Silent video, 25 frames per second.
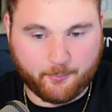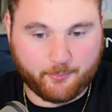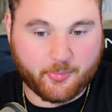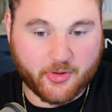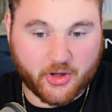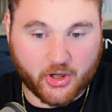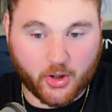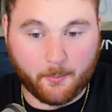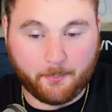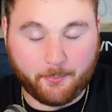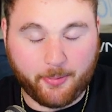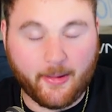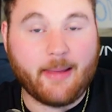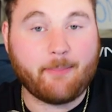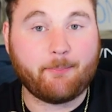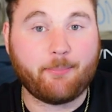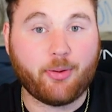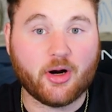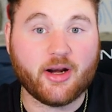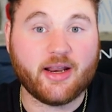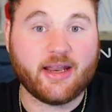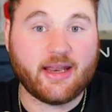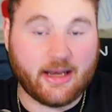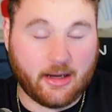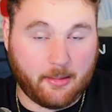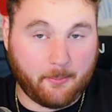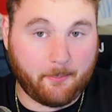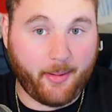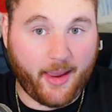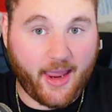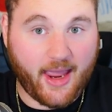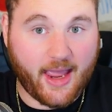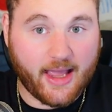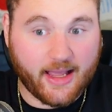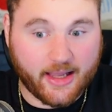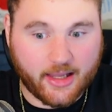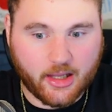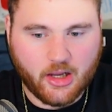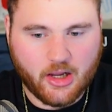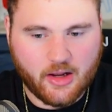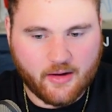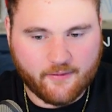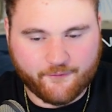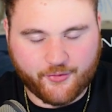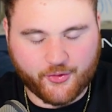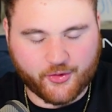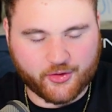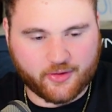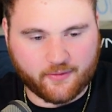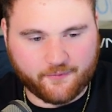you know, and put it in a bag
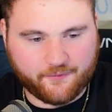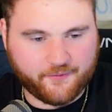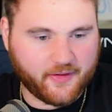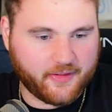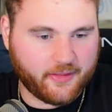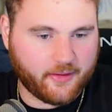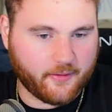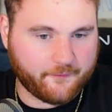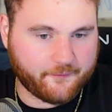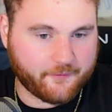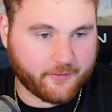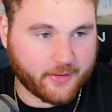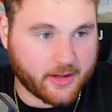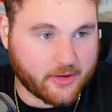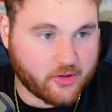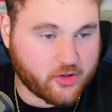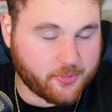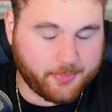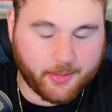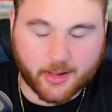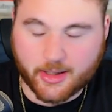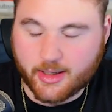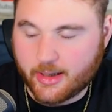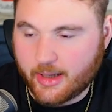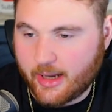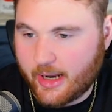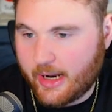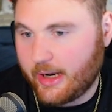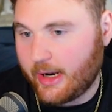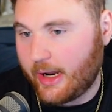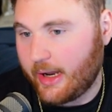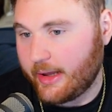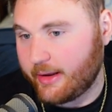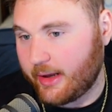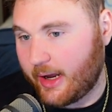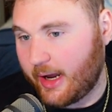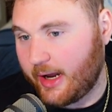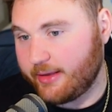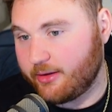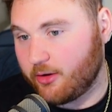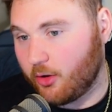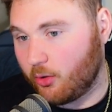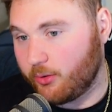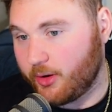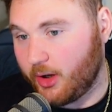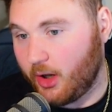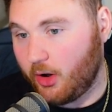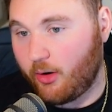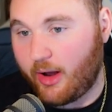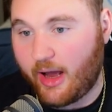for it to fit in the fridge, but I
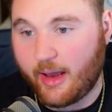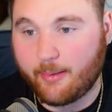don't know.